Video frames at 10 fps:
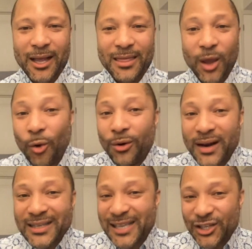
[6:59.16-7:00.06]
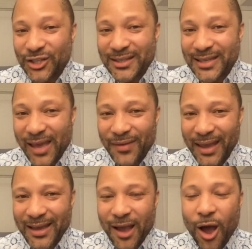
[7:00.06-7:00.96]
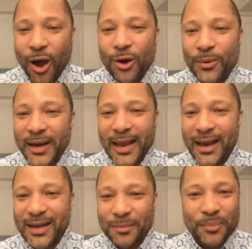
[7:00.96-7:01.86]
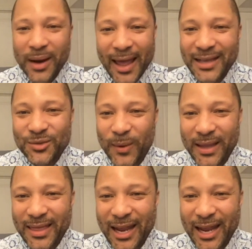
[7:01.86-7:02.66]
the organizations giving already complies with